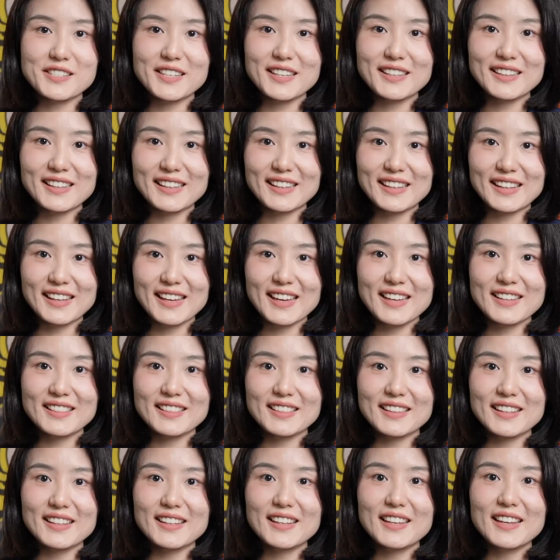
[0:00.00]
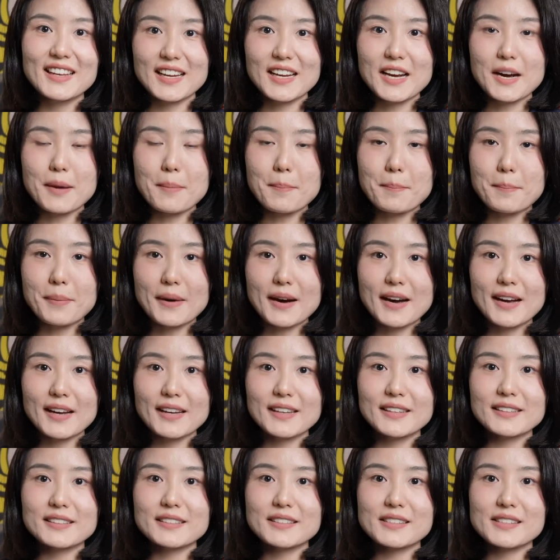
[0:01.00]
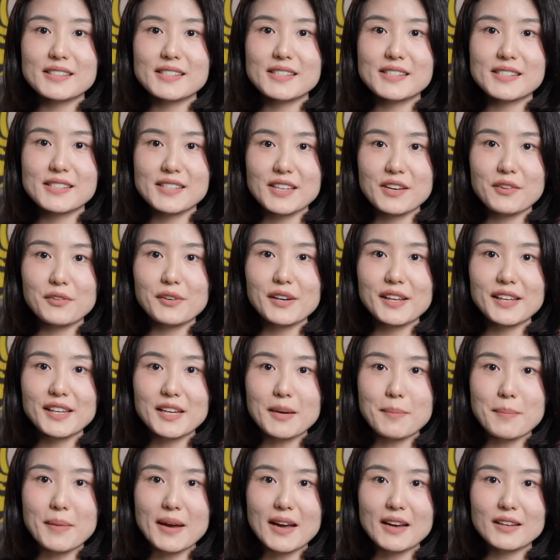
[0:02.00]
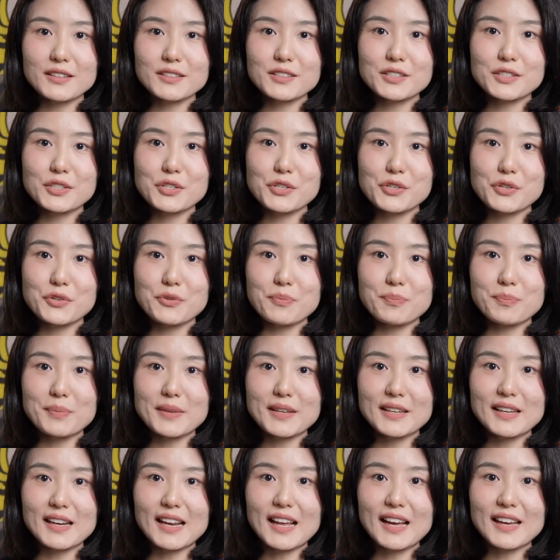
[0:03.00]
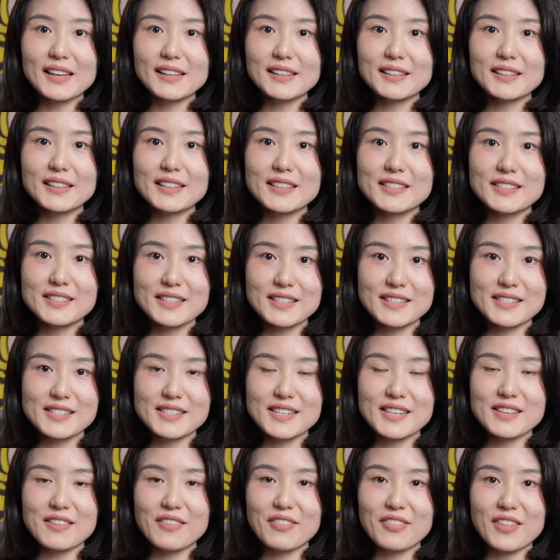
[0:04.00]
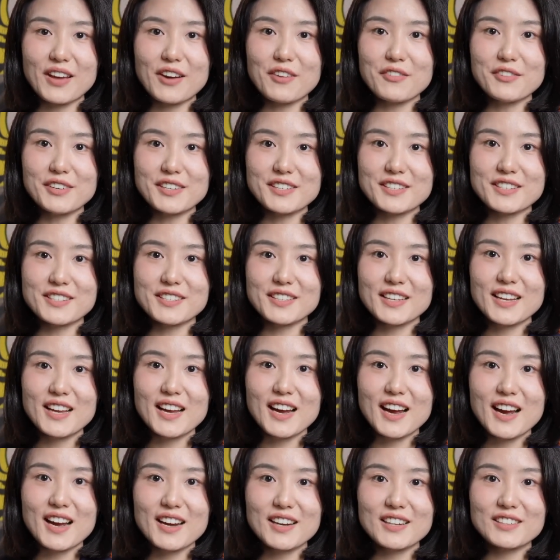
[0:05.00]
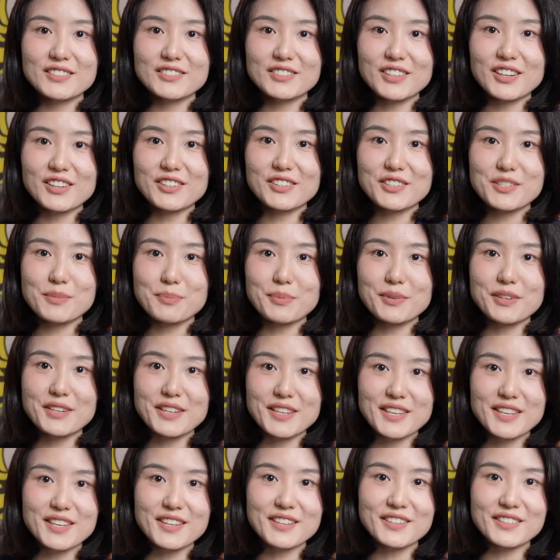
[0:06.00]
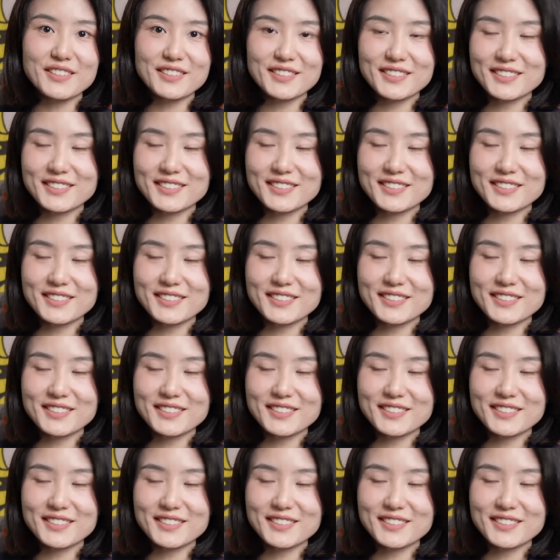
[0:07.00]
it again, the combined ceiling amount should be like 60,000 Hong Kong dollars per year.